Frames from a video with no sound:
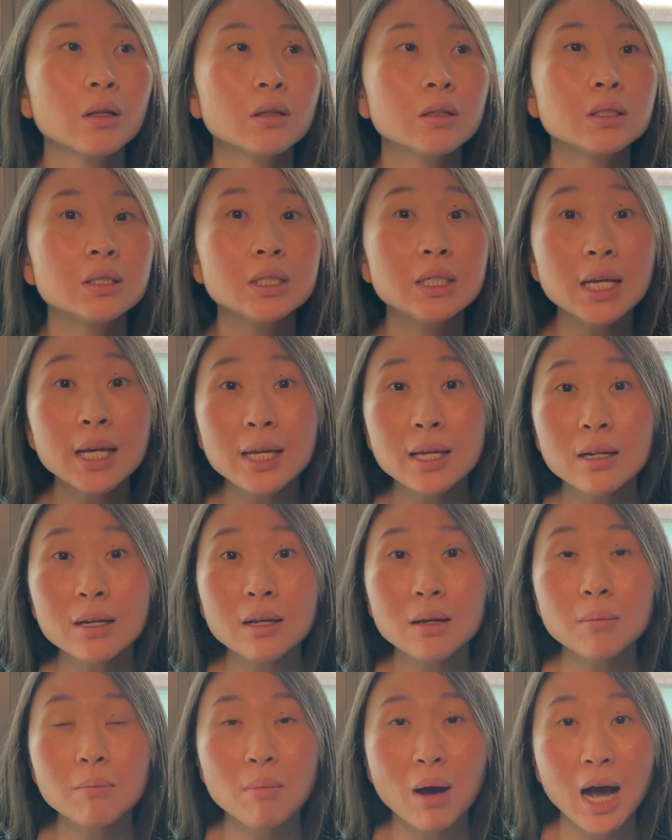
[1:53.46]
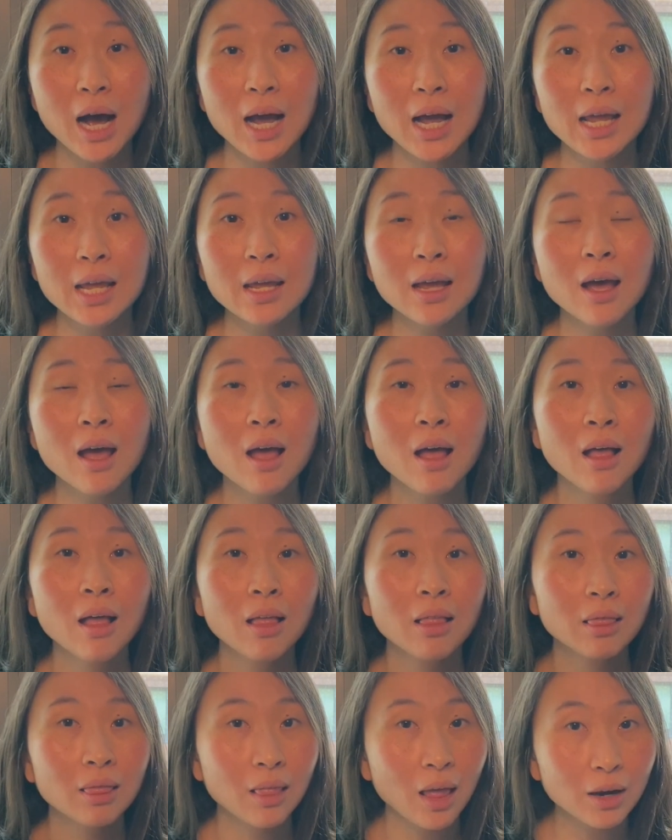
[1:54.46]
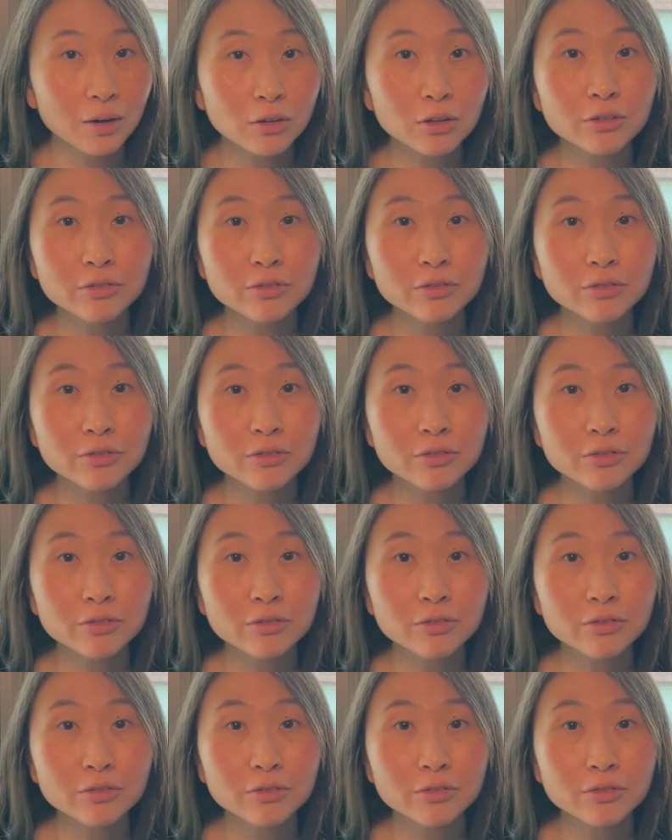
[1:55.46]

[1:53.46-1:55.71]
did my letter